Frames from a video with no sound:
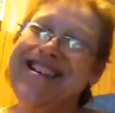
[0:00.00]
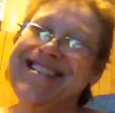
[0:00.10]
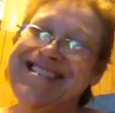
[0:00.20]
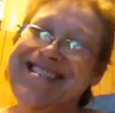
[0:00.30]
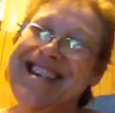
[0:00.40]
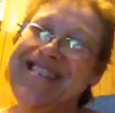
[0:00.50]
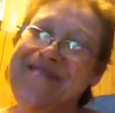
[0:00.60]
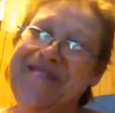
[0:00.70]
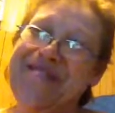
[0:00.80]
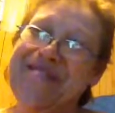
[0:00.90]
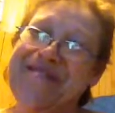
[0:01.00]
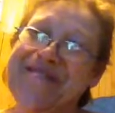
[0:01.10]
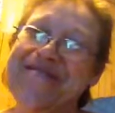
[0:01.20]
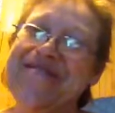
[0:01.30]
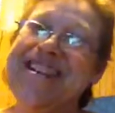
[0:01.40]
I can sell a few of
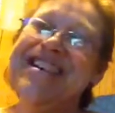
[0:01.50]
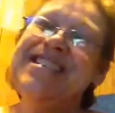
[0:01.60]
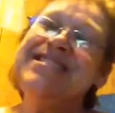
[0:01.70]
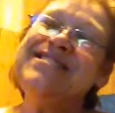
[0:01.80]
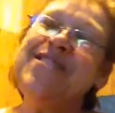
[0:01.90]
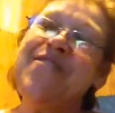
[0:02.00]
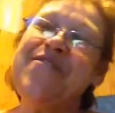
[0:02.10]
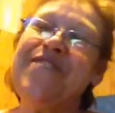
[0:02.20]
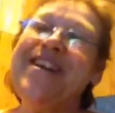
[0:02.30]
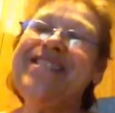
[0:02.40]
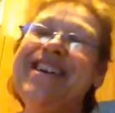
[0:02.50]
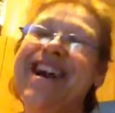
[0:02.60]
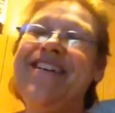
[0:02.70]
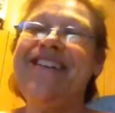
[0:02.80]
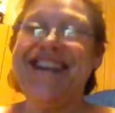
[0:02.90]
them. So for right
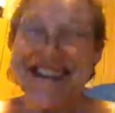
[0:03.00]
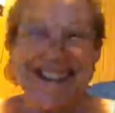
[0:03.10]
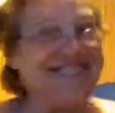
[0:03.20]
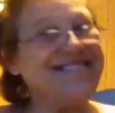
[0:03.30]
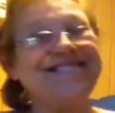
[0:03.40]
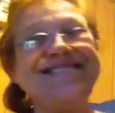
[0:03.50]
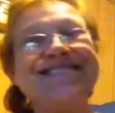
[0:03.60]
now, this is